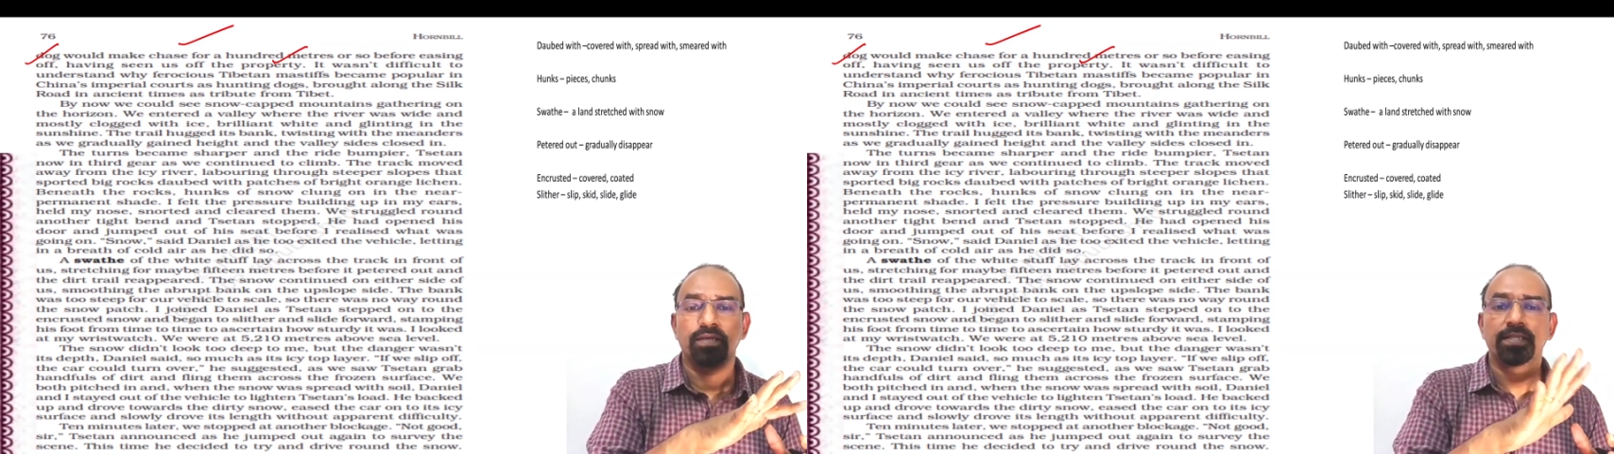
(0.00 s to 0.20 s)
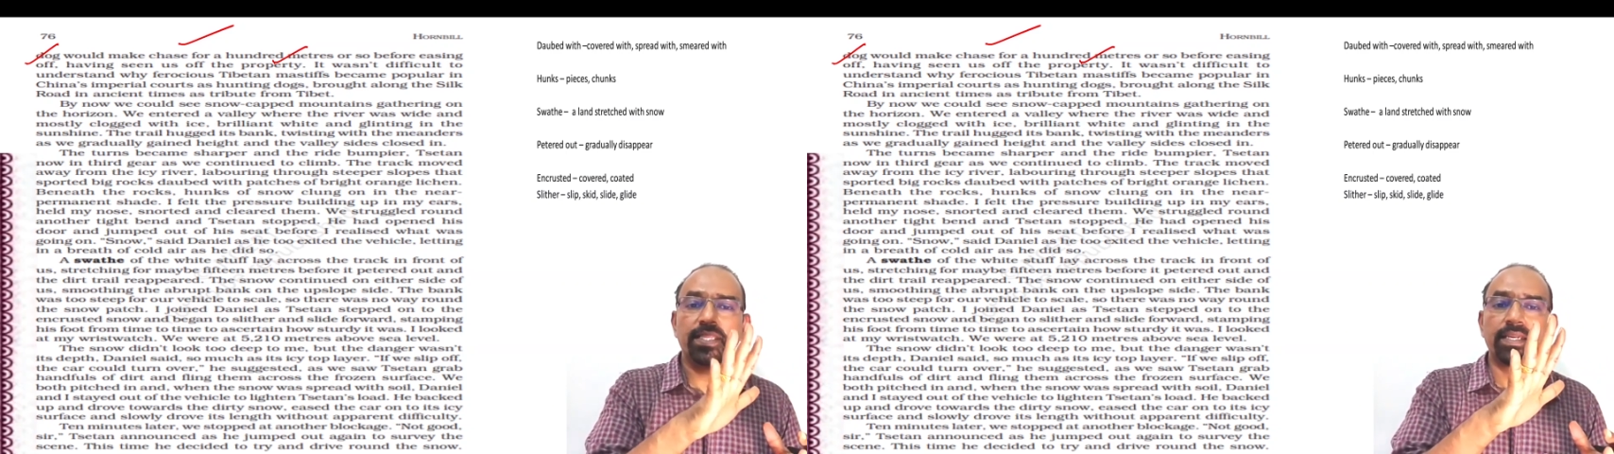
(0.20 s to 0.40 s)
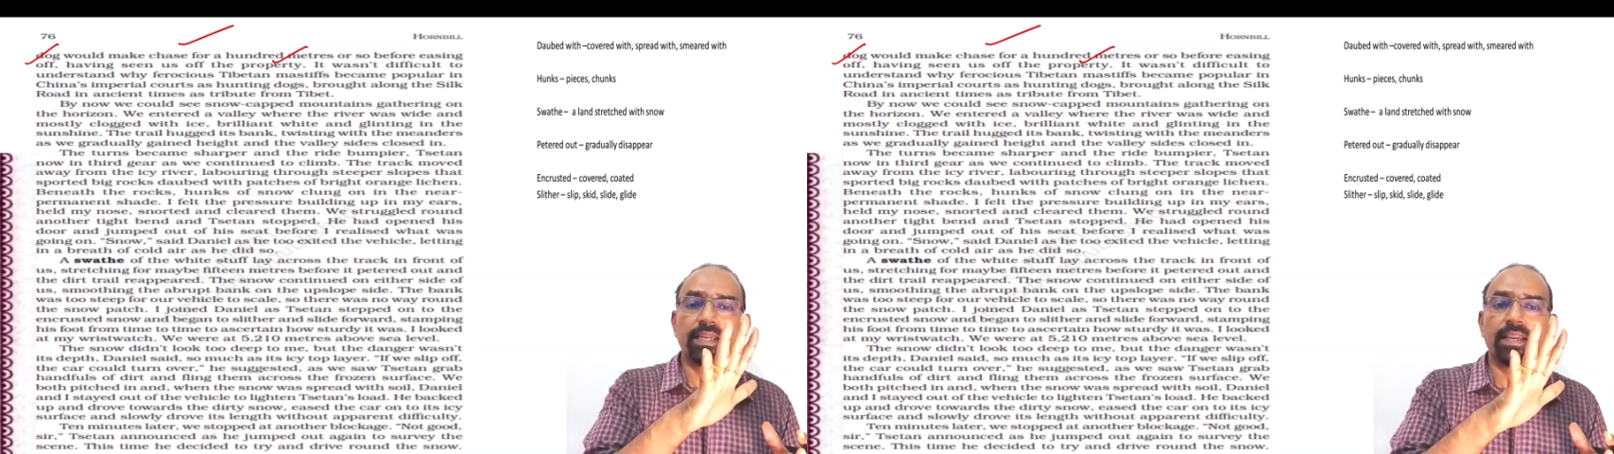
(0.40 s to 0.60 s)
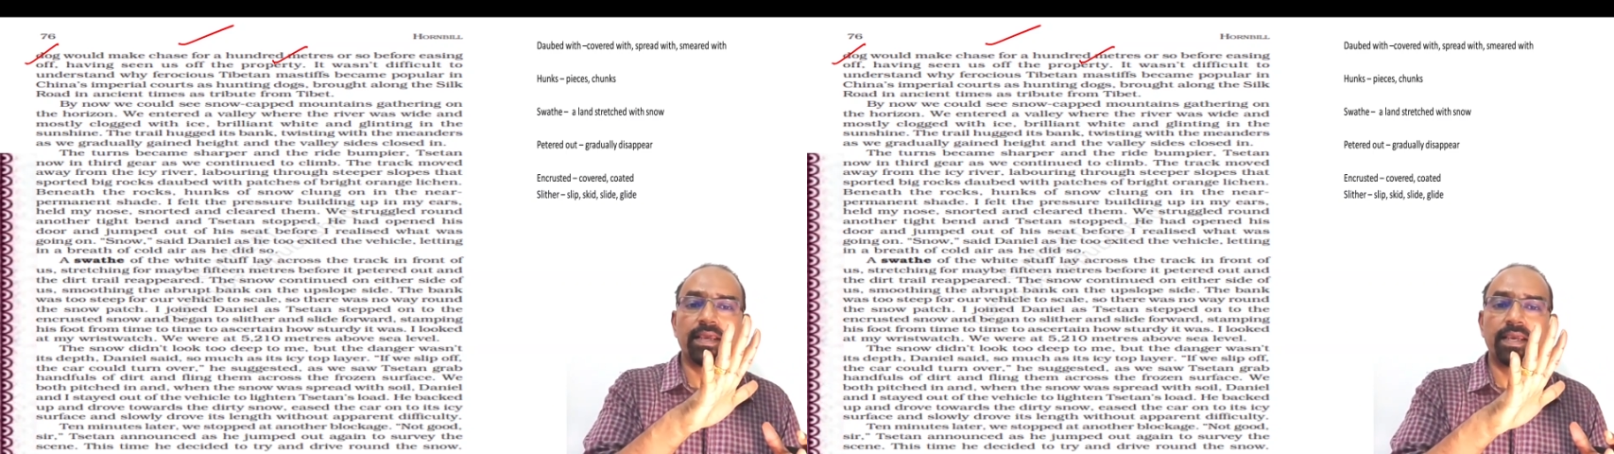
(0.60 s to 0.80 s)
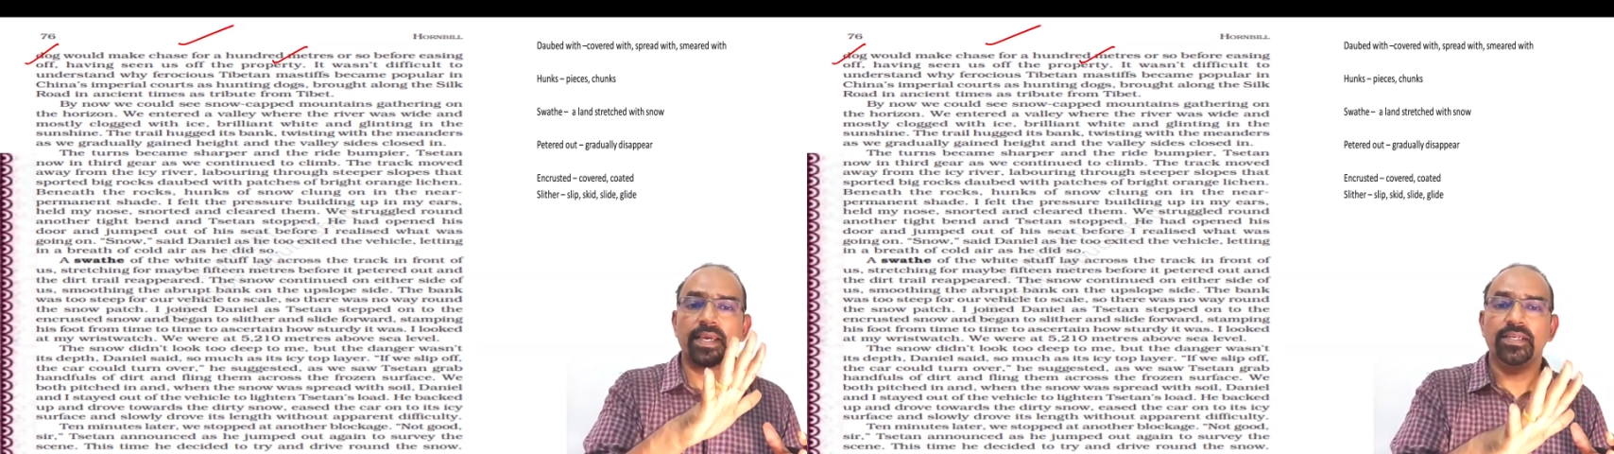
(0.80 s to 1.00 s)
Then
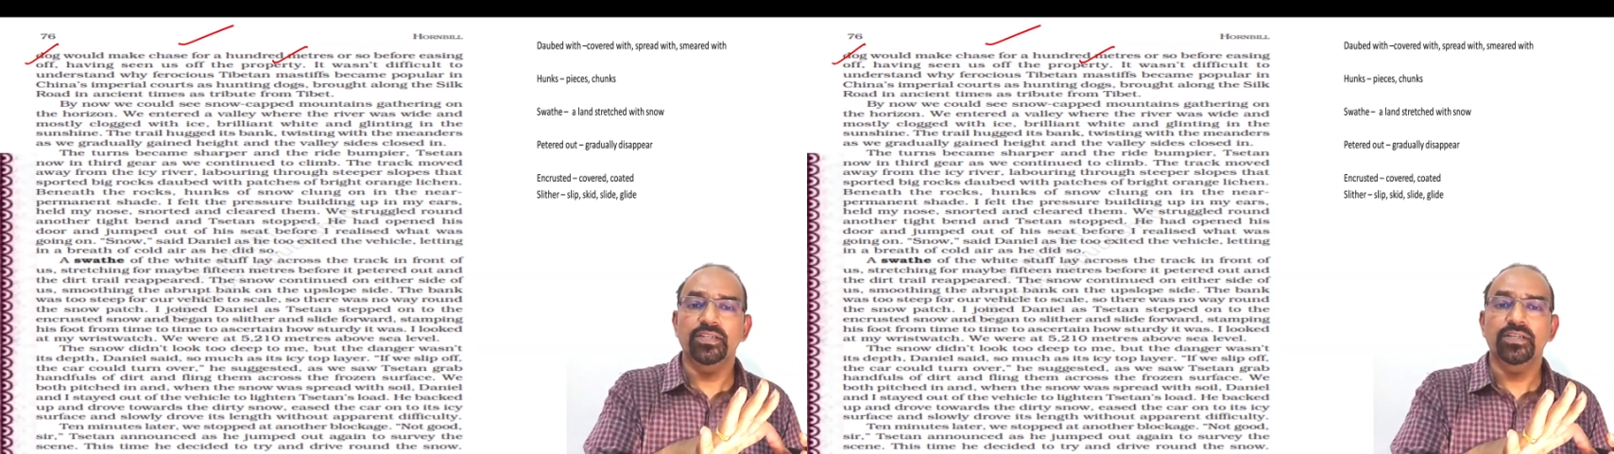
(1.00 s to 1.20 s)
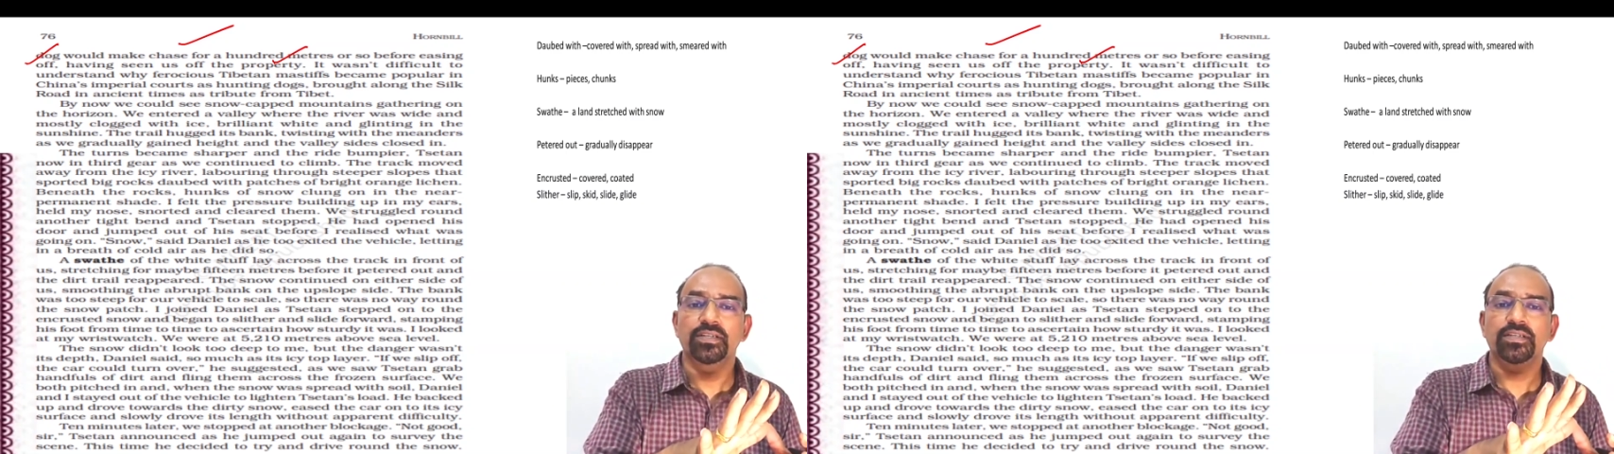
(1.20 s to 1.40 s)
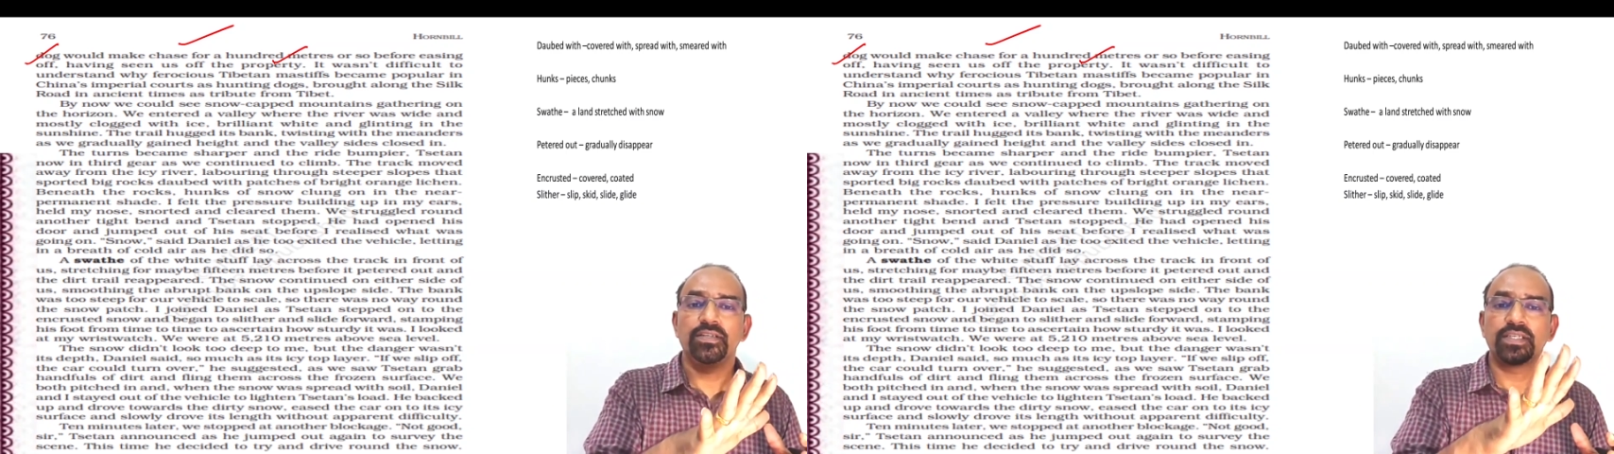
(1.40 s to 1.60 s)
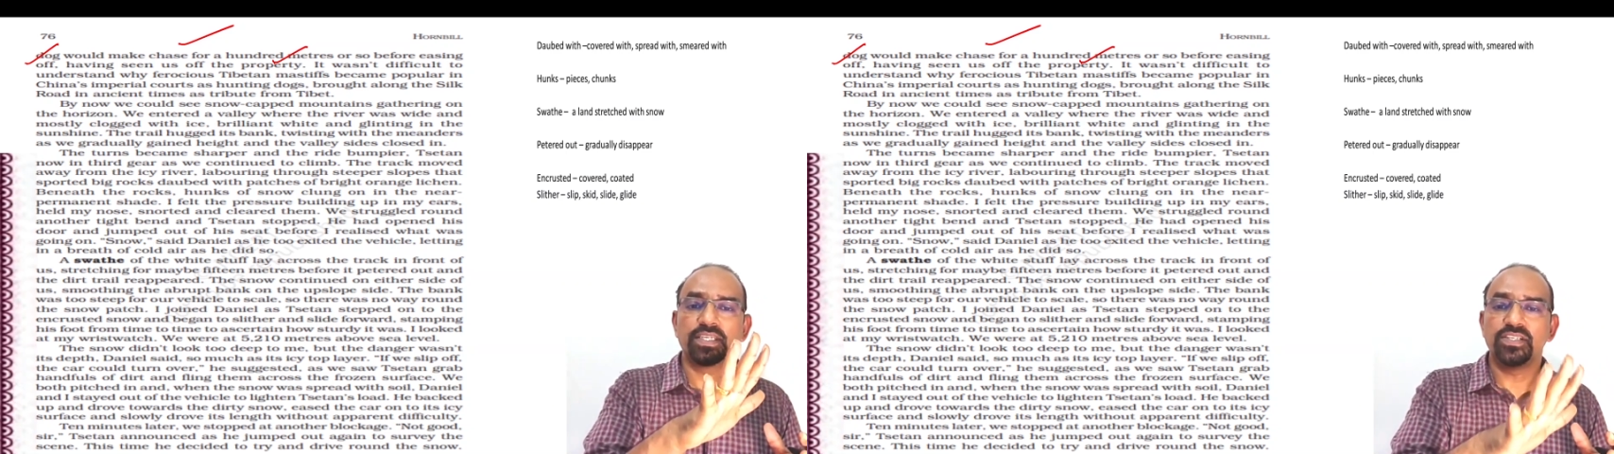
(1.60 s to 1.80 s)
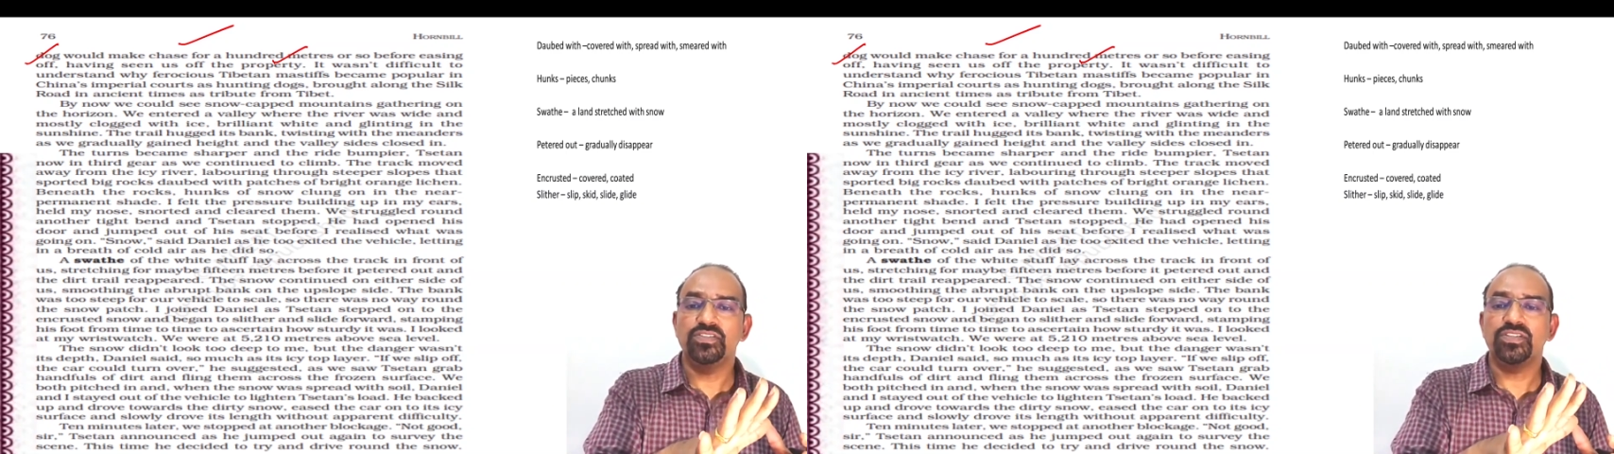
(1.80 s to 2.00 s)
it
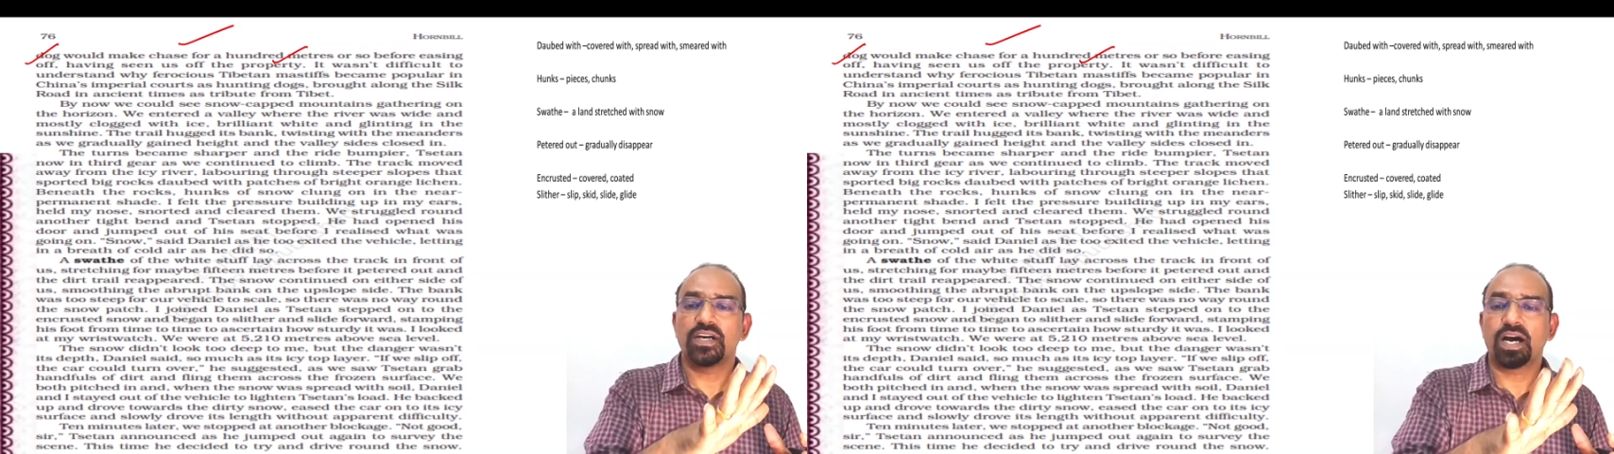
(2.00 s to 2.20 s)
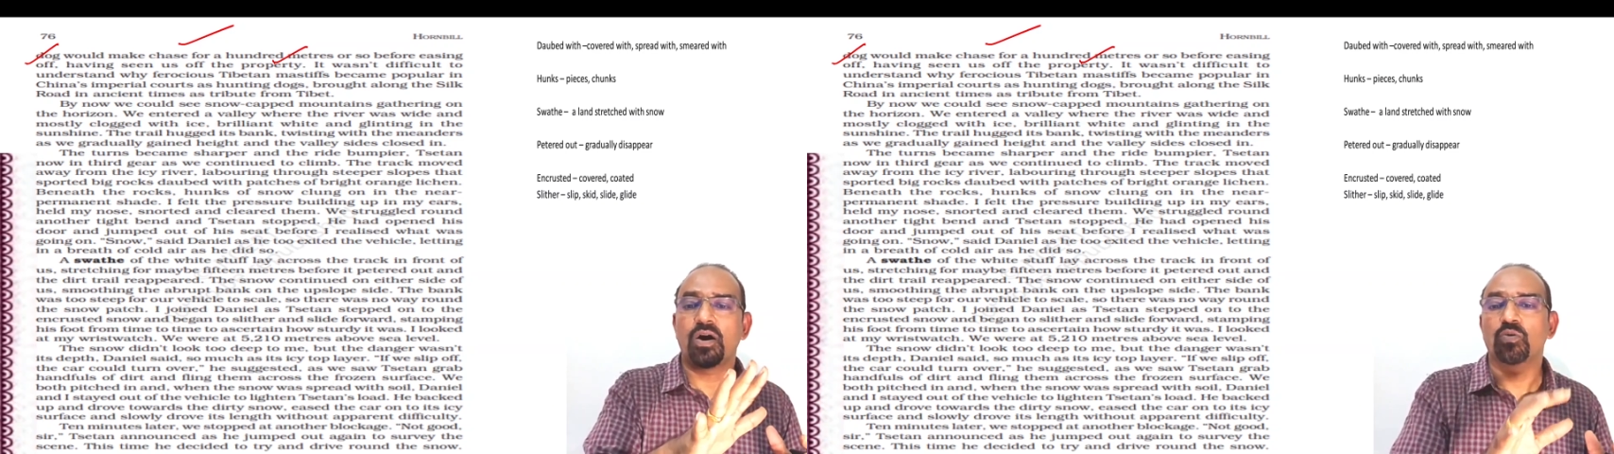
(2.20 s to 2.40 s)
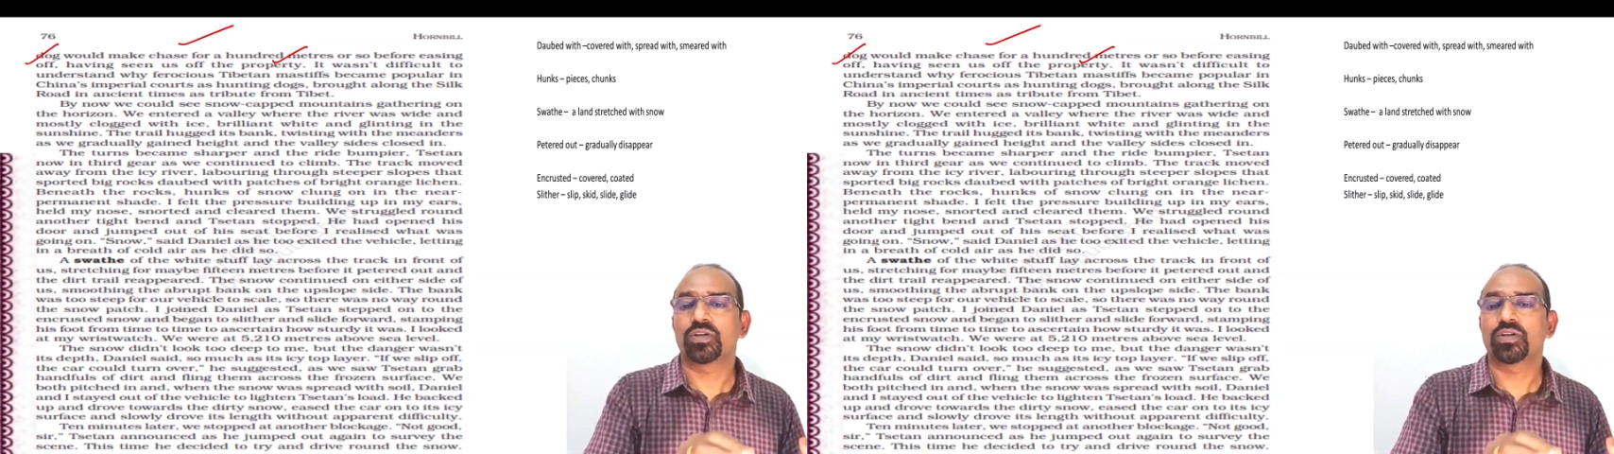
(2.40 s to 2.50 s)
eased out.